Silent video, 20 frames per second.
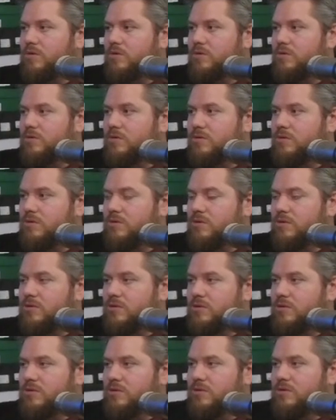
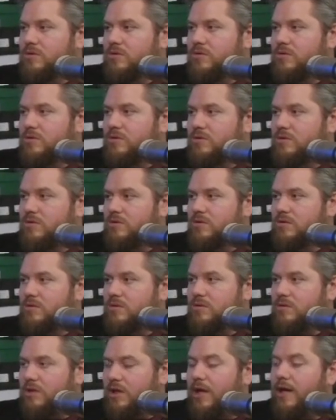
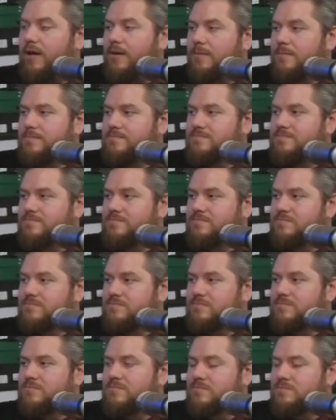
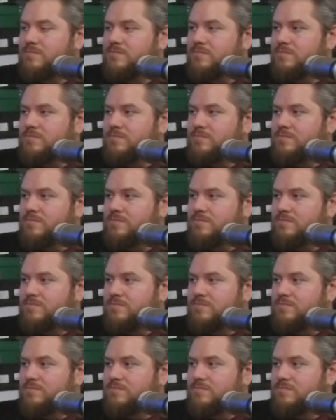
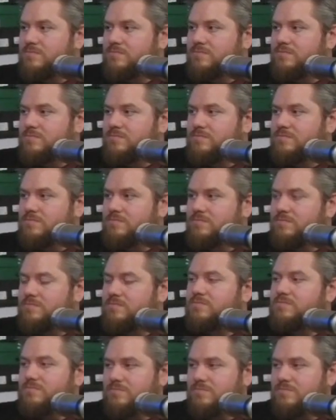(silent)